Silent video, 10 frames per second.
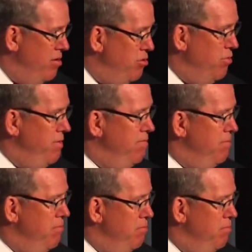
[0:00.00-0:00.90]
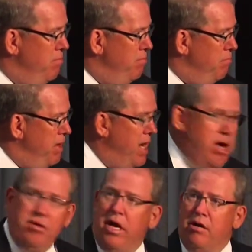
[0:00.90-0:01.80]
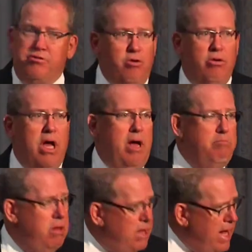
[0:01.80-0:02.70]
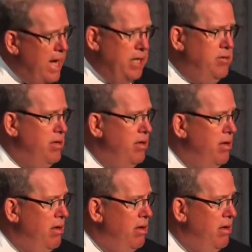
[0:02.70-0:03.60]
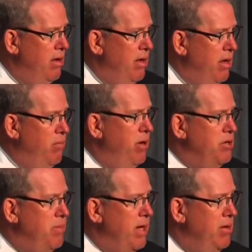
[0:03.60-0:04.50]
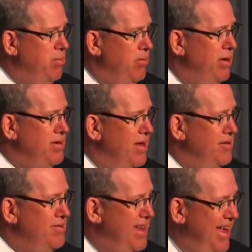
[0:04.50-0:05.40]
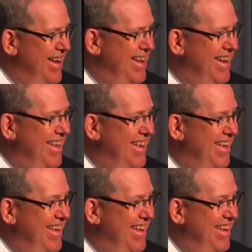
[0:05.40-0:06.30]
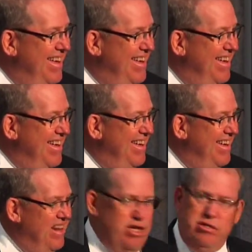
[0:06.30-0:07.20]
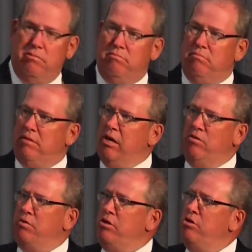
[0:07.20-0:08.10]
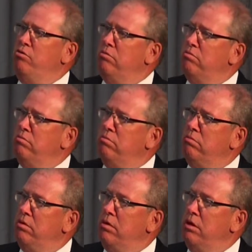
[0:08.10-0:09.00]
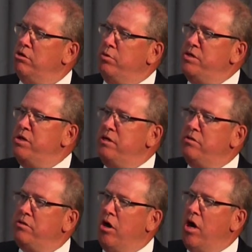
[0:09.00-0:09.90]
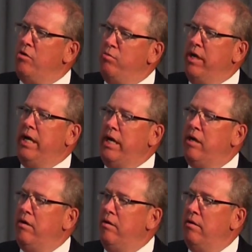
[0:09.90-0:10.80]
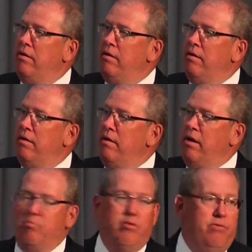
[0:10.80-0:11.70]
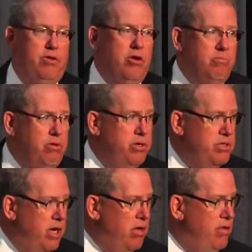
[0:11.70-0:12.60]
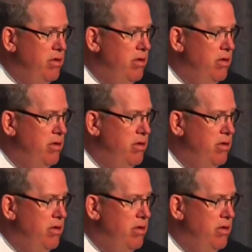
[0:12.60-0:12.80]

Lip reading: So we've made healthcare so complex, and we expect employees to understand it. They don't know what to do. So is this card really improving your employees' health?